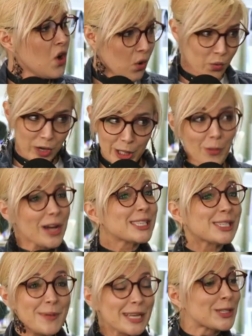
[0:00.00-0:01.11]
really wants
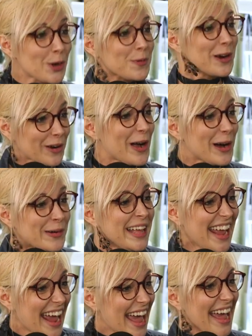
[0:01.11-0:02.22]
to be a superhero,
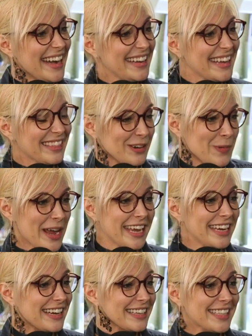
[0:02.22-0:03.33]
and the way
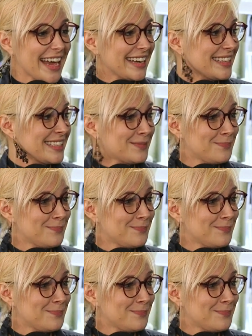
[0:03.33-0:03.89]
he does that sounds is, like a